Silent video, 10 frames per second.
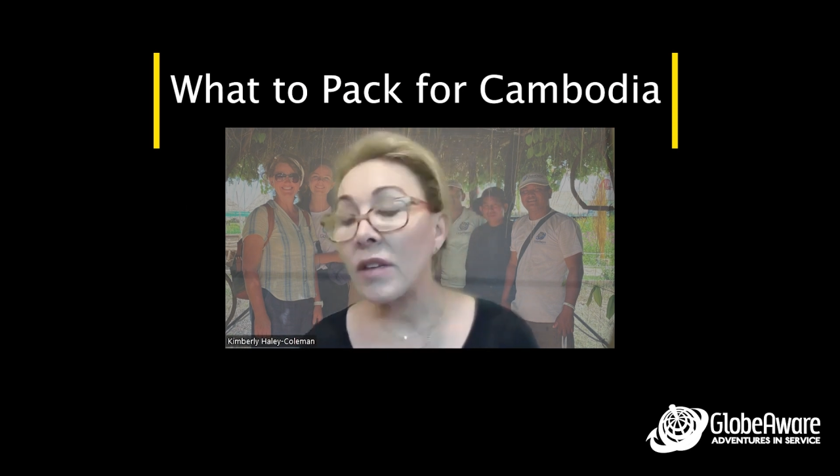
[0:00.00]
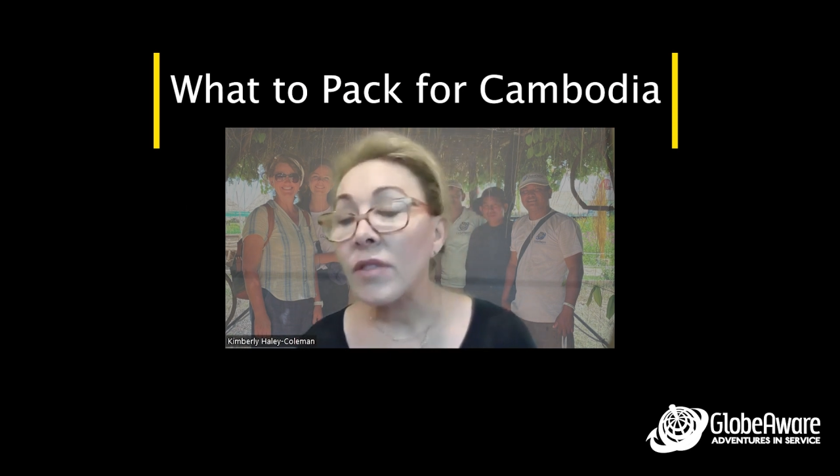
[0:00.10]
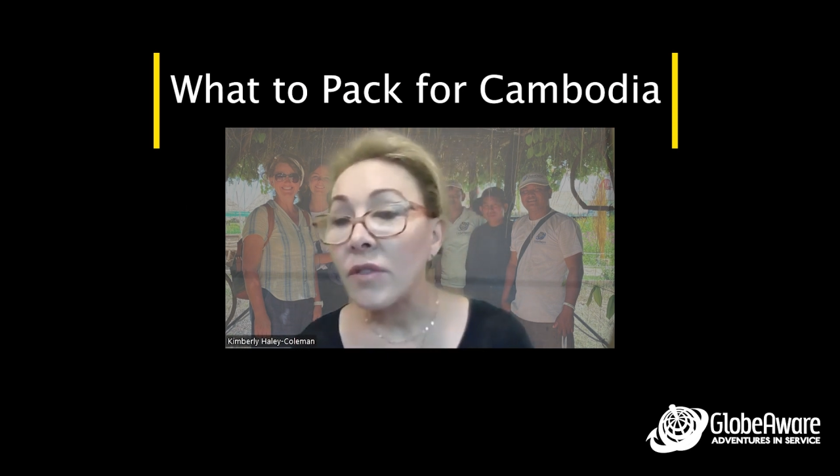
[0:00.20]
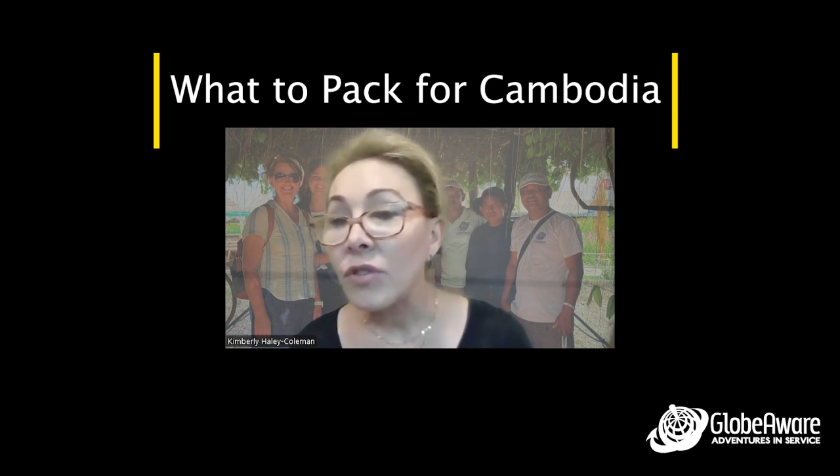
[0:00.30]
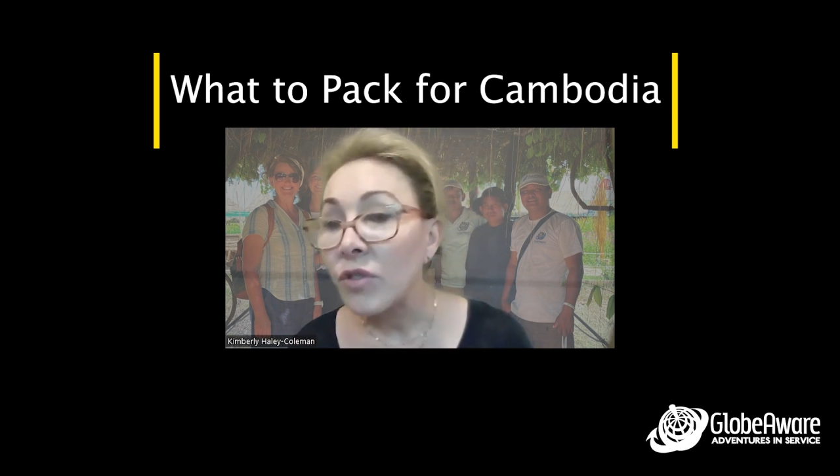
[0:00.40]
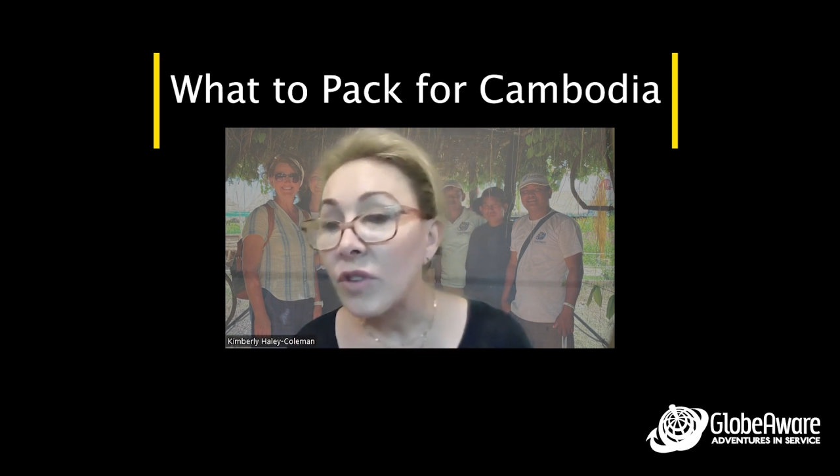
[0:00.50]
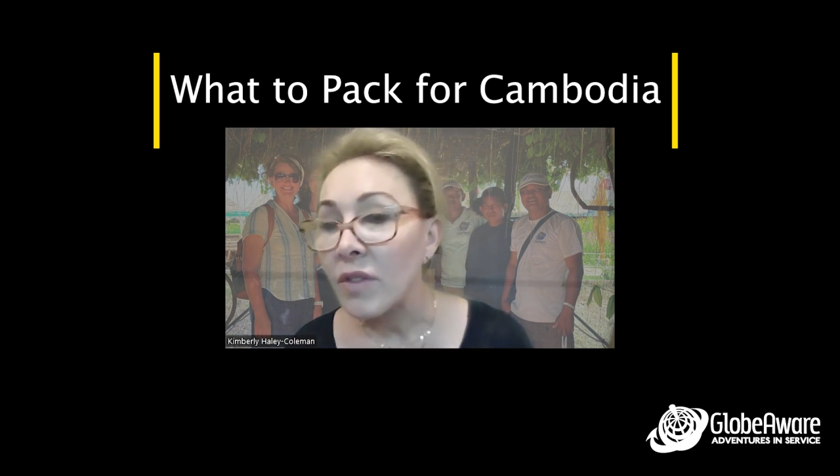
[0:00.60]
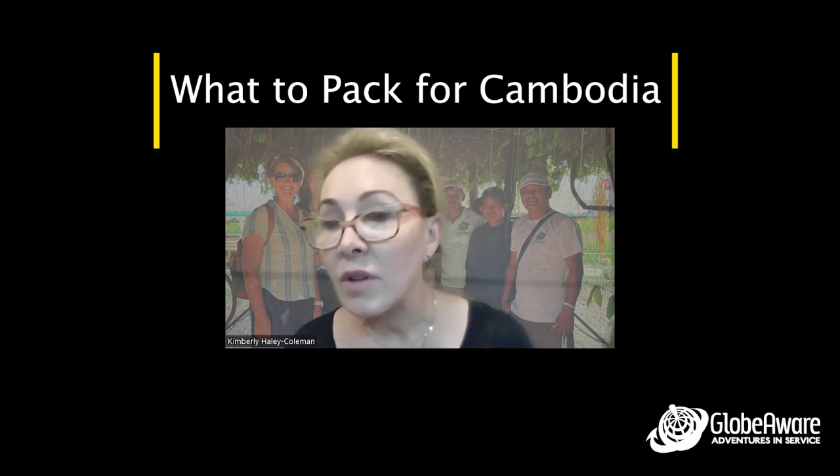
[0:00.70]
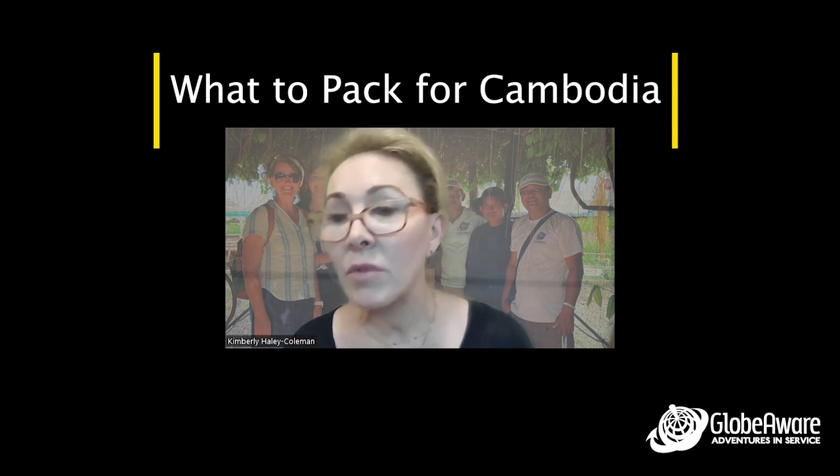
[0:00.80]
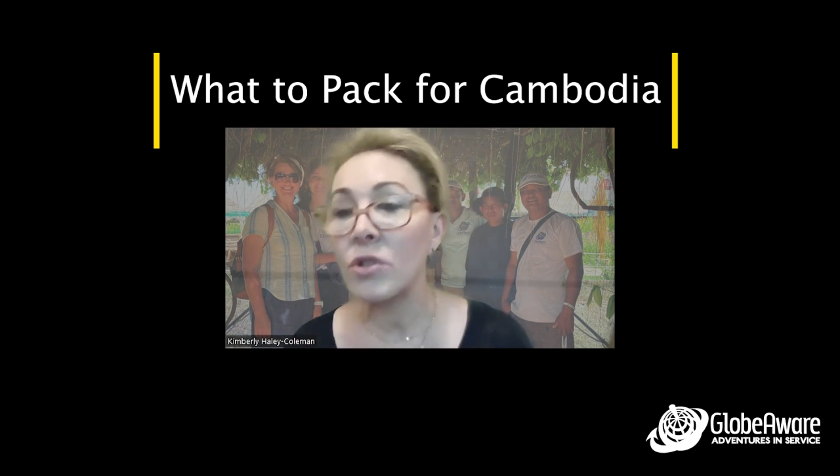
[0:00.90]
even if you've
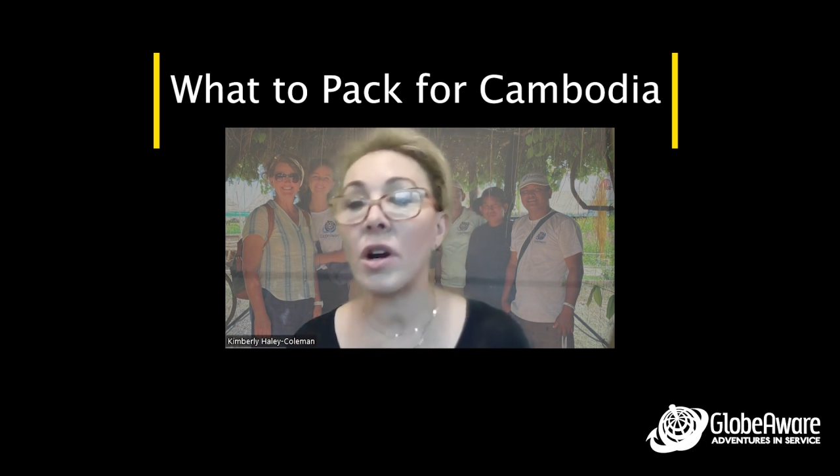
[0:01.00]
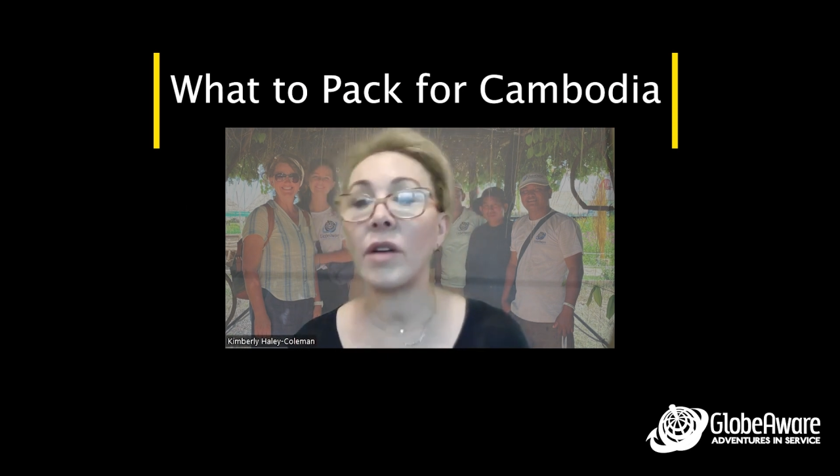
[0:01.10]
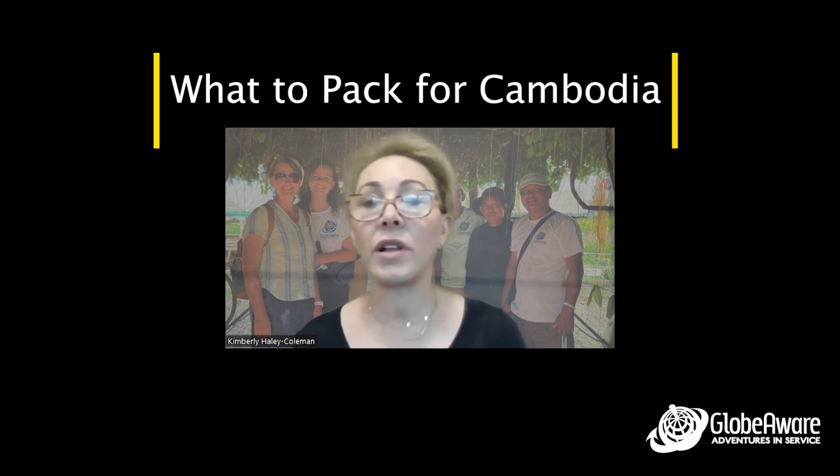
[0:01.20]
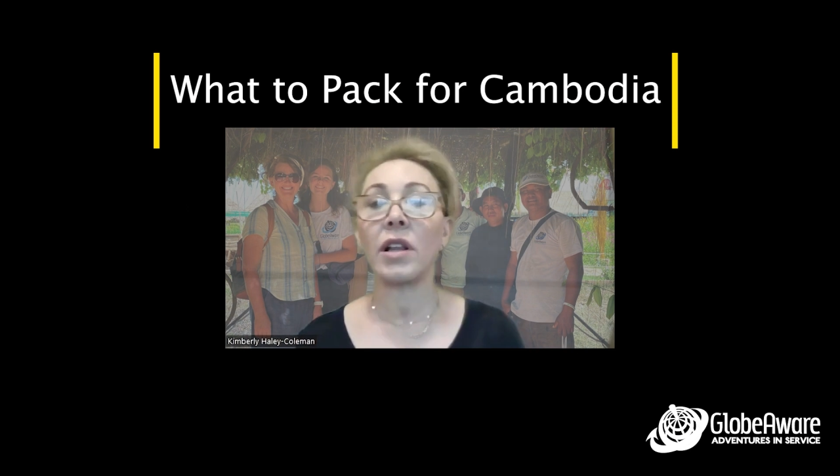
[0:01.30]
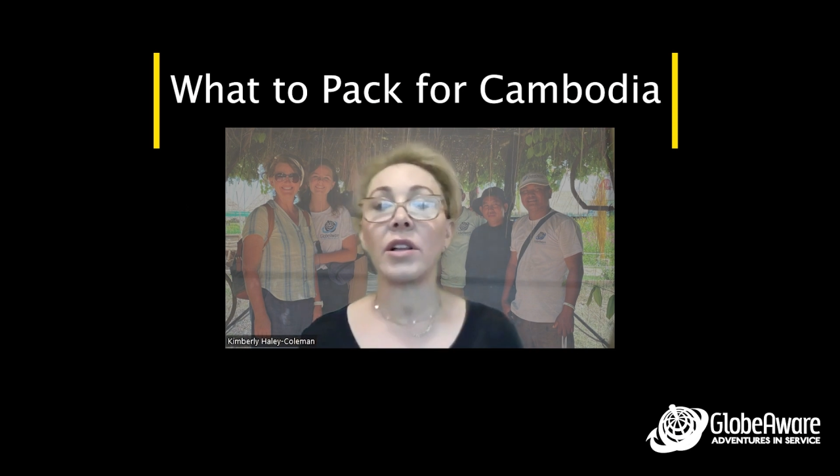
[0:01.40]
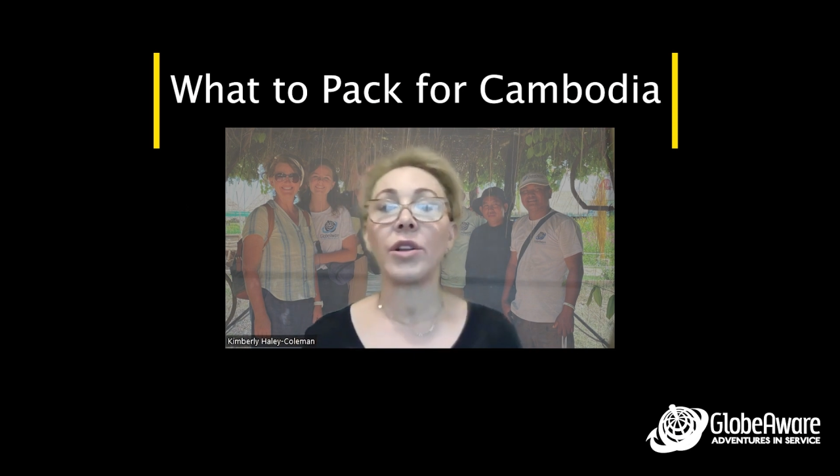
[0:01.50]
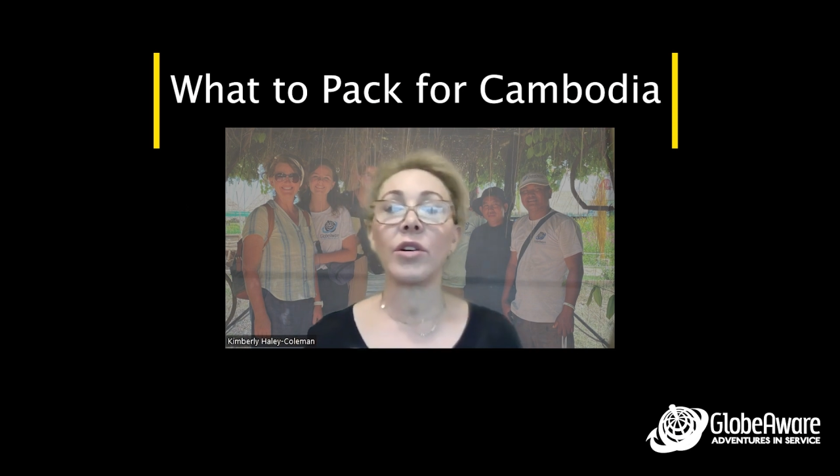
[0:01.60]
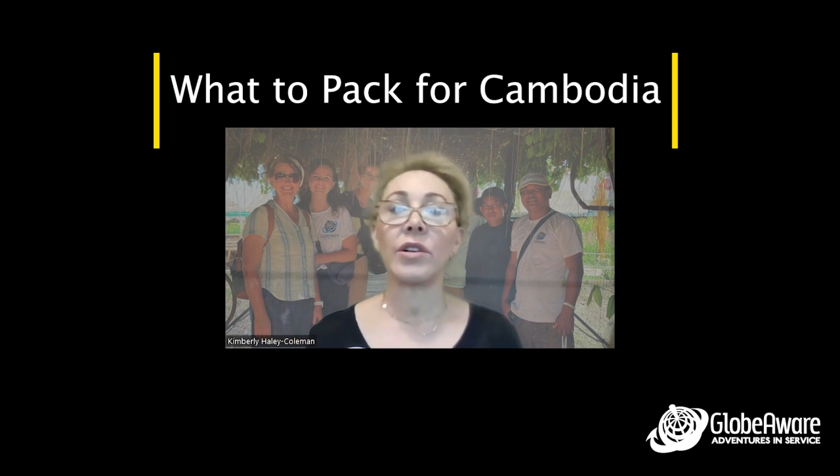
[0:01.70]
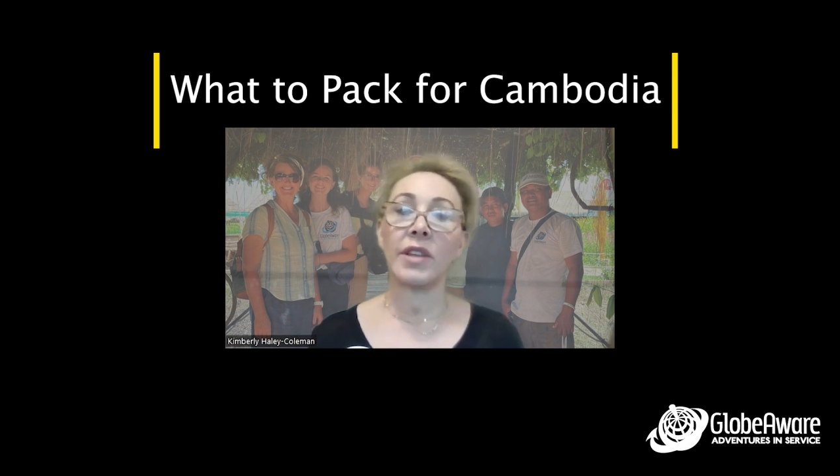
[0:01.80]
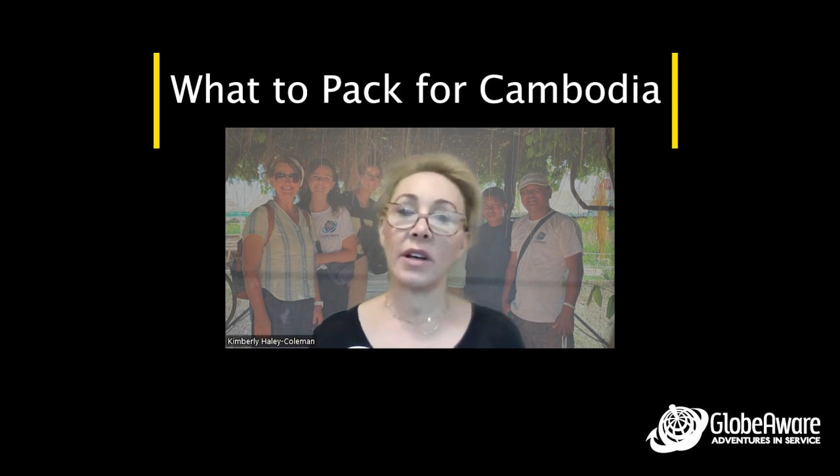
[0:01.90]
given them a travel alert,